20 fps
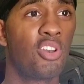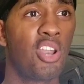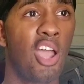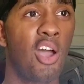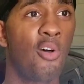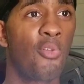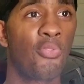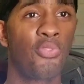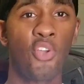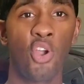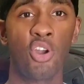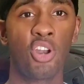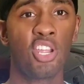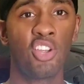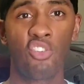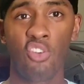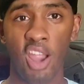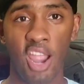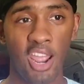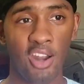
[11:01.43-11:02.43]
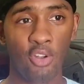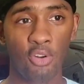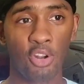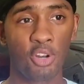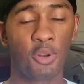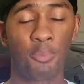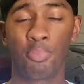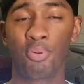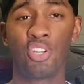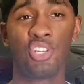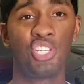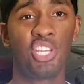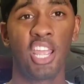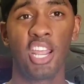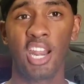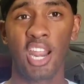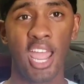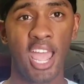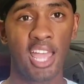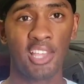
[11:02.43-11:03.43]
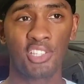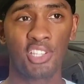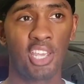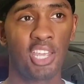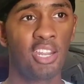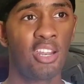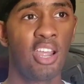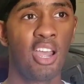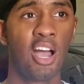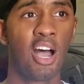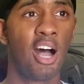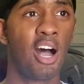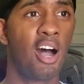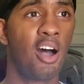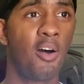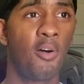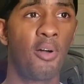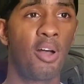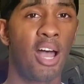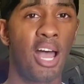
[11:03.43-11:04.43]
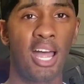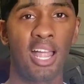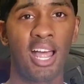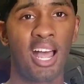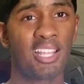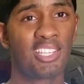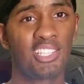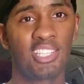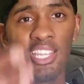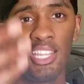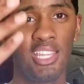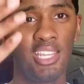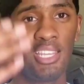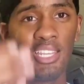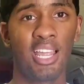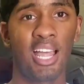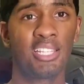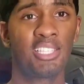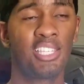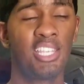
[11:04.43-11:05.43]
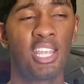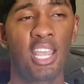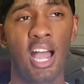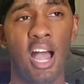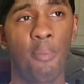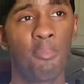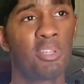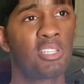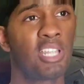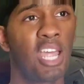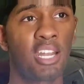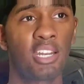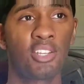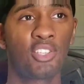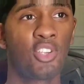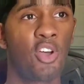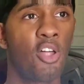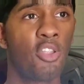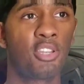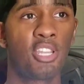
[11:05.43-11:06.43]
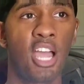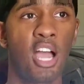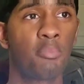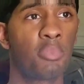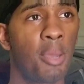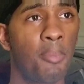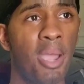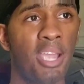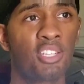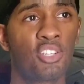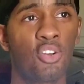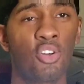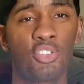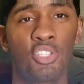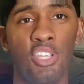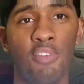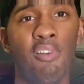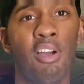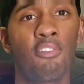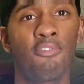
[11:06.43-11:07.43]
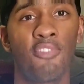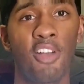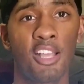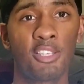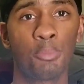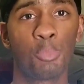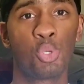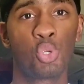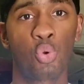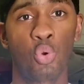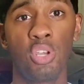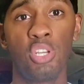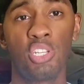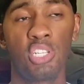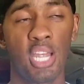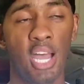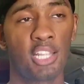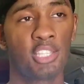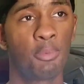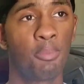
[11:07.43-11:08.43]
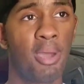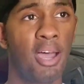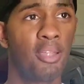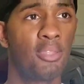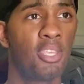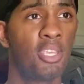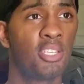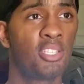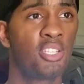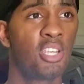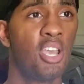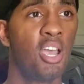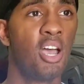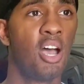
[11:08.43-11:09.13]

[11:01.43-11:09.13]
down 30 grand on a depreciating asset. I see comments like this all the time. I'm actually going to see if I can find some screenshots about this.